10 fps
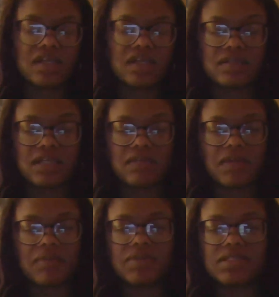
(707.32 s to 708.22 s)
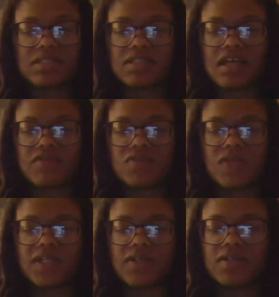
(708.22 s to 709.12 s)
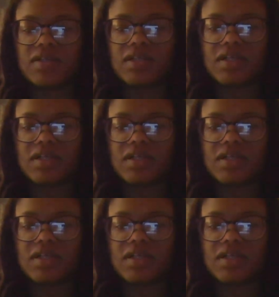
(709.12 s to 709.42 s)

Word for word: and in my business life as well.